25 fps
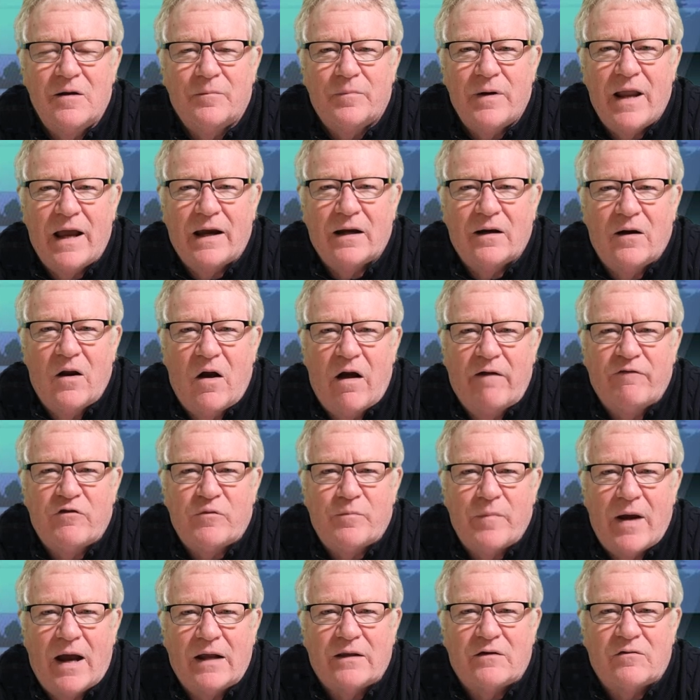Black
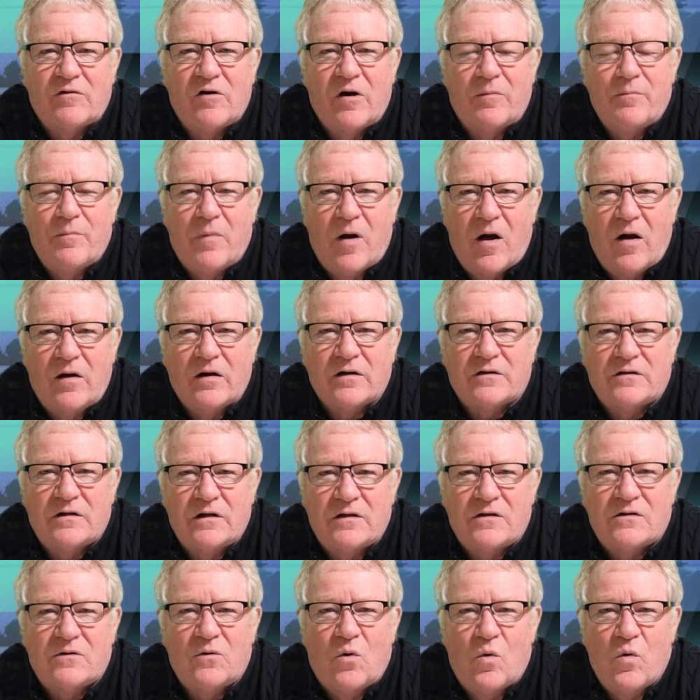Lives Matter, a
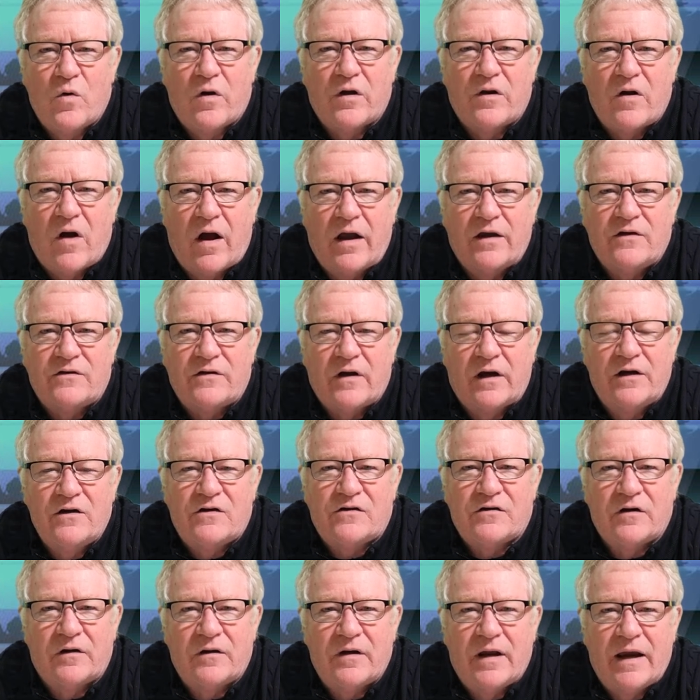Marxist
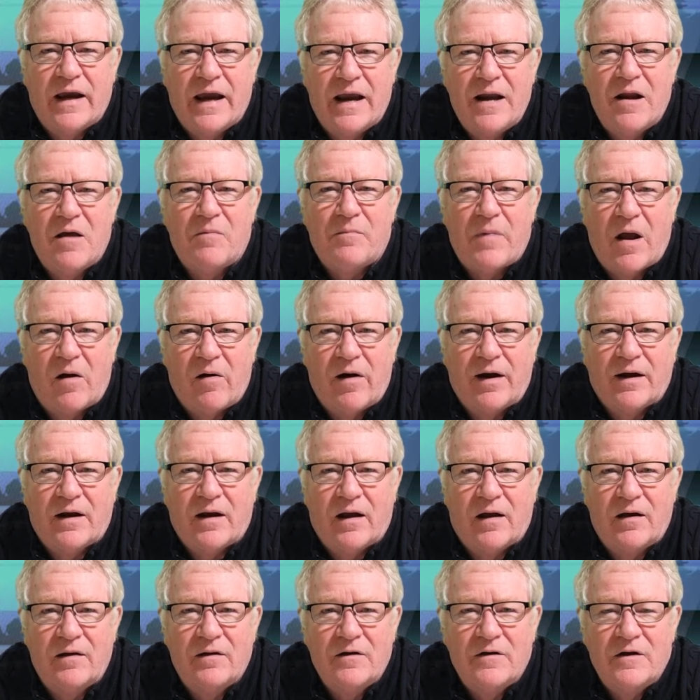organisation in
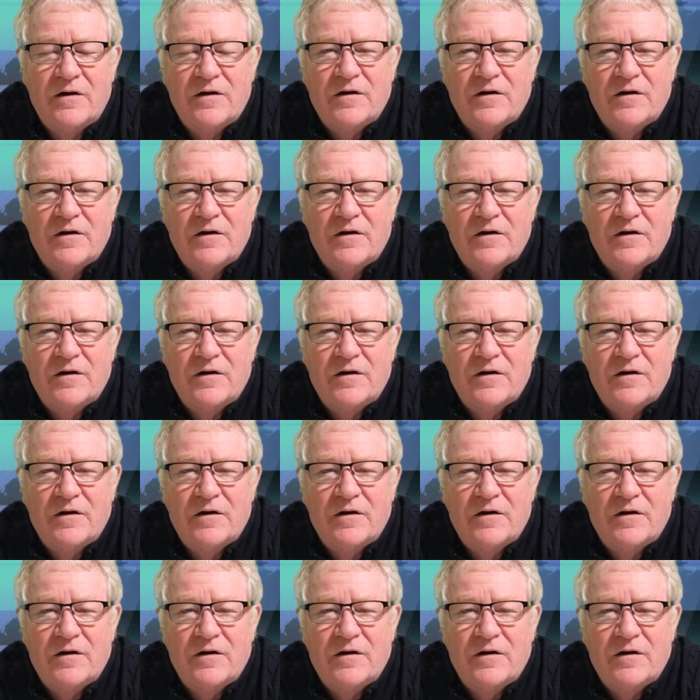America,